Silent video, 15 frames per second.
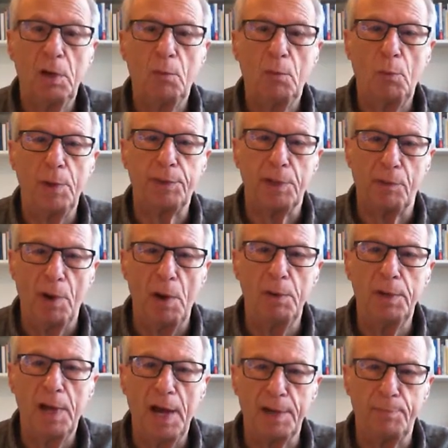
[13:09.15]
with their own
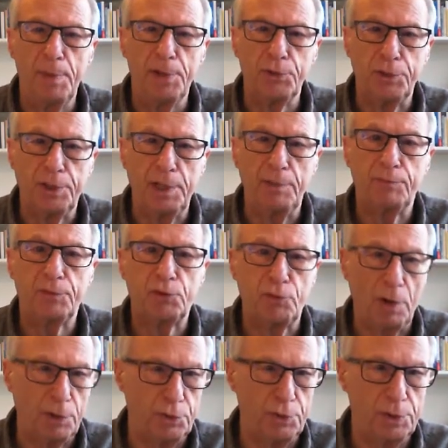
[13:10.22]
administrative
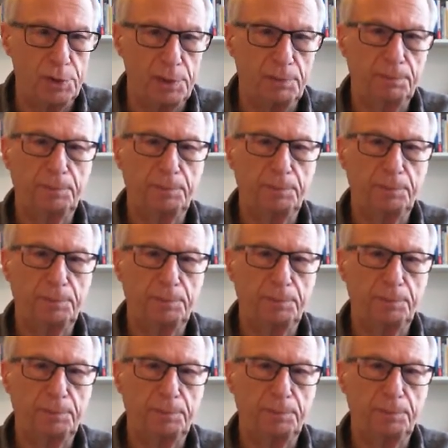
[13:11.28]
structures.